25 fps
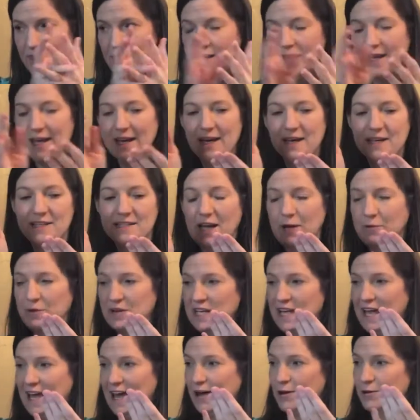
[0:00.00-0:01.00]
and I
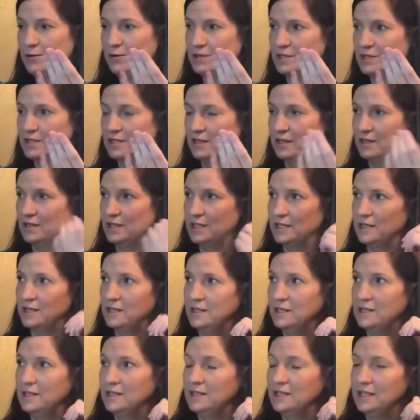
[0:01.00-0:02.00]
would count
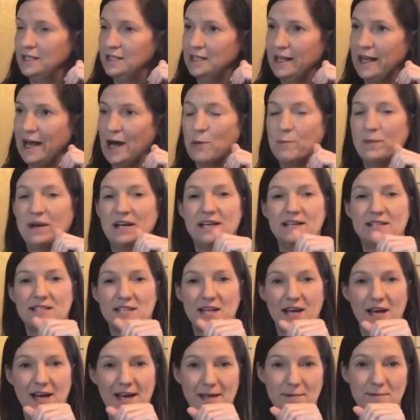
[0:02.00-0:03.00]
how many
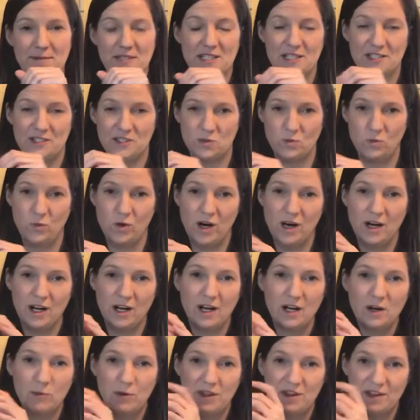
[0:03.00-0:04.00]
times it
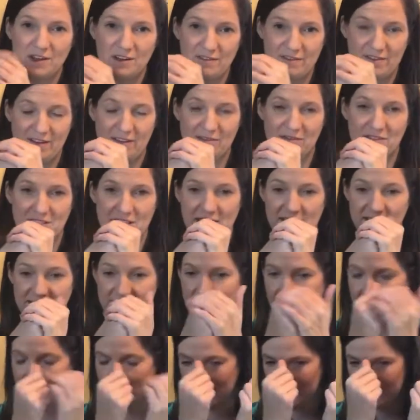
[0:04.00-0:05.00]
swung within 15
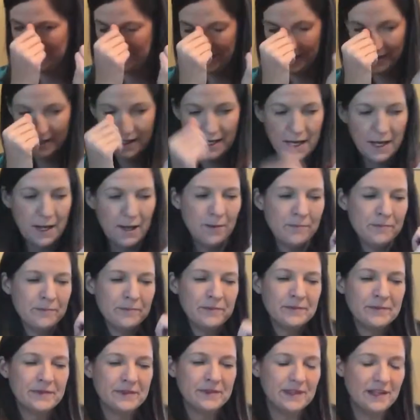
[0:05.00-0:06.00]
seconds.
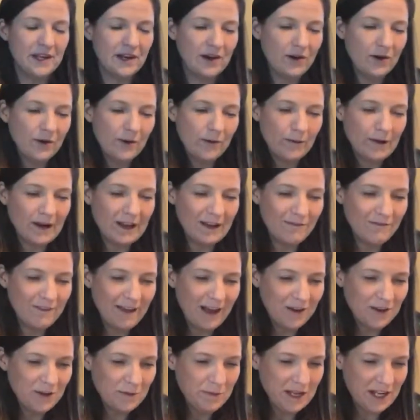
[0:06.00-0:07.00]
Now, what I
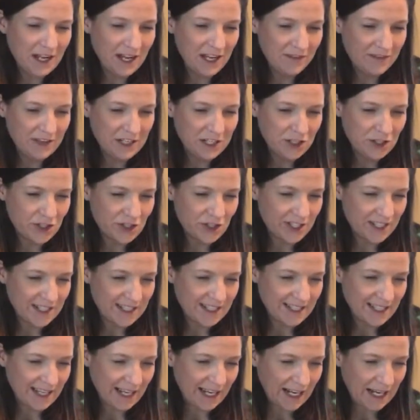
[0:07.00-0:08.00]
found to be kind of
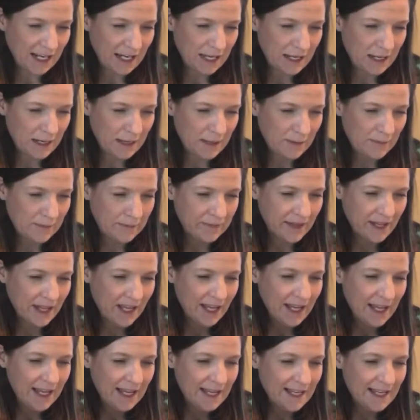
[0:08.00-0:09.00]
interesting
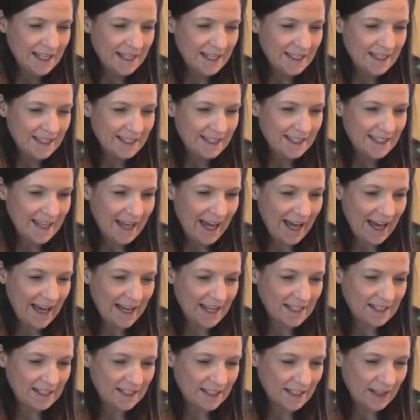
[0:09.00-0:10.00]
is
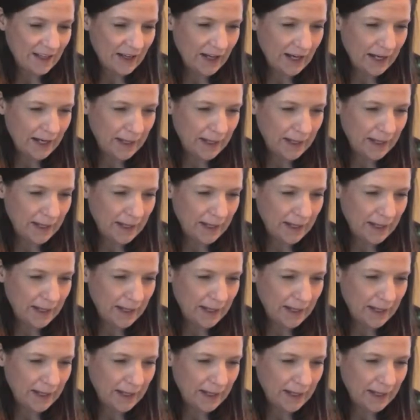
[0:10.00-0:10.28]
that,